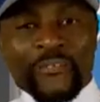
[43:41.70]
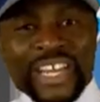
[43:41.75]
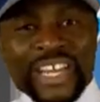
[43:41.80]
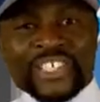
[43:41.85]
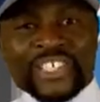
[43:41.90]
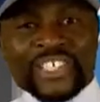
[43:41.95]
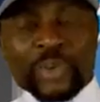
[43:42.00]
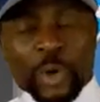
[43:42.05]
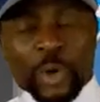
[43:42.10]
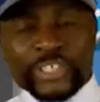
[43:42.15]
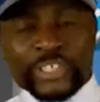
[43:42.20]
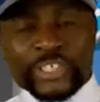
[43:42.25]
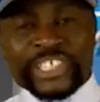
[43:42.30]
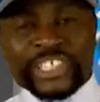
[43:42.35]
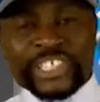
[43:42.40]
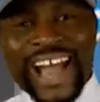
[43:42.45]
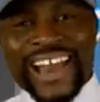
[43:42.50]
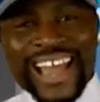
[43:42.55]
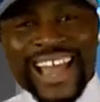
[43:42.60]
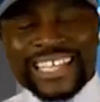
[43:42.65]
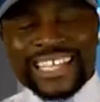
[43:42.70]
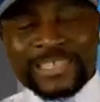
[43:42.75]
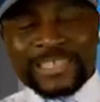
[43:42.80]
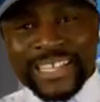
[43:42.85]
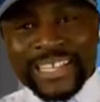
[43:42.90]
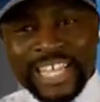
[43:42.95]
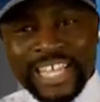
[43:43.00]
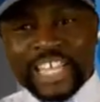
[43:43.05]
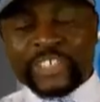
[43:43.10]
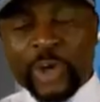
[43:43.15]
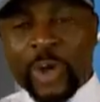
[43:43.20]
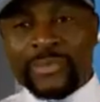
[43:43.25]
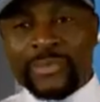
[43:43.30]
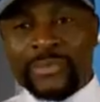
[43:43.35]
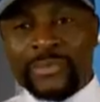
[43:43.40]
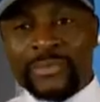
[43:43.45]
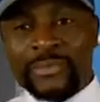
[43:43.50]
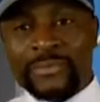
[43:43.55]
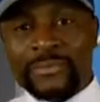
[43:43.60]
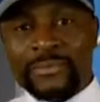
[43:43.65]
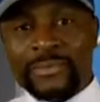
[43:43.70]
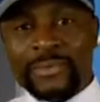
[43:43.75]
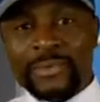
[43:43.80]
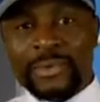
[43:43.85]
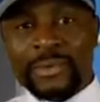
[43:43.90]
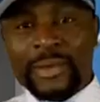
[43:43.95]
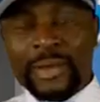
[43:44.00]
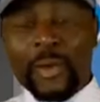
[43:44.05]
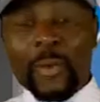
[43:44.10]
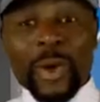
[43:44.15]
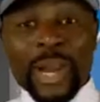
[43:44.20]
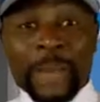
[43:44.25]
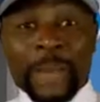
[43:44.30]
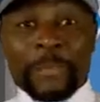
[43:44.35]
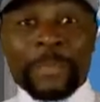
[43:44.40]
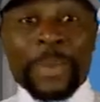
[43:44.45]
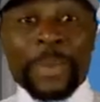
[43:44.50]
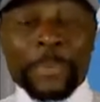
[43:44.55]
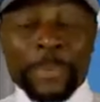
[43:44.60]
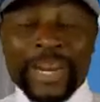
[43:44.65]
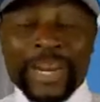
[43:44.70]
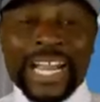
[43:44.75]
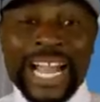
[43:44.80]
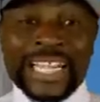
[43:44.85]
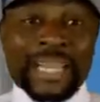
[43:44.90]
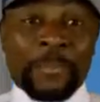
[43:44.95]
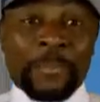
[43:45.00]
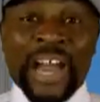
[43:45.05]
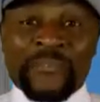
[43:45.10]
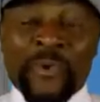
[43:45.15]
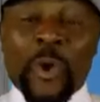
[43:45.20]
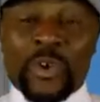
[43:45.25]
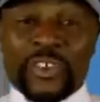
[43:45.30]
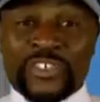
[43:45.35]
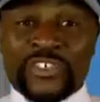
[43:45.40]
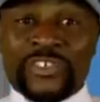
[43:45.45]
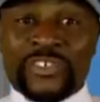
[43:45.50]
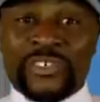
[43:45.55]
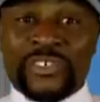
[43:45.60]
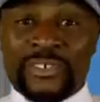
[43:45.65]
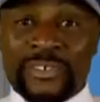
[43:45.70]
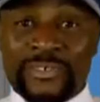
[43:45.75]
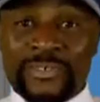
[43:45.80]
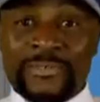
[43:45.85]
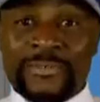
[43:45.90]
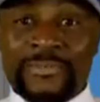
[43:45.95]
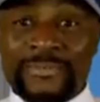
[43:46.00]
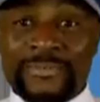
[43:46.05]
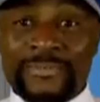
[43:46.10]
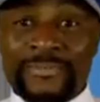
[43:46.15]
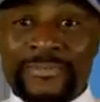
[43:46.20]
of the social expectation where the people they get them on that force.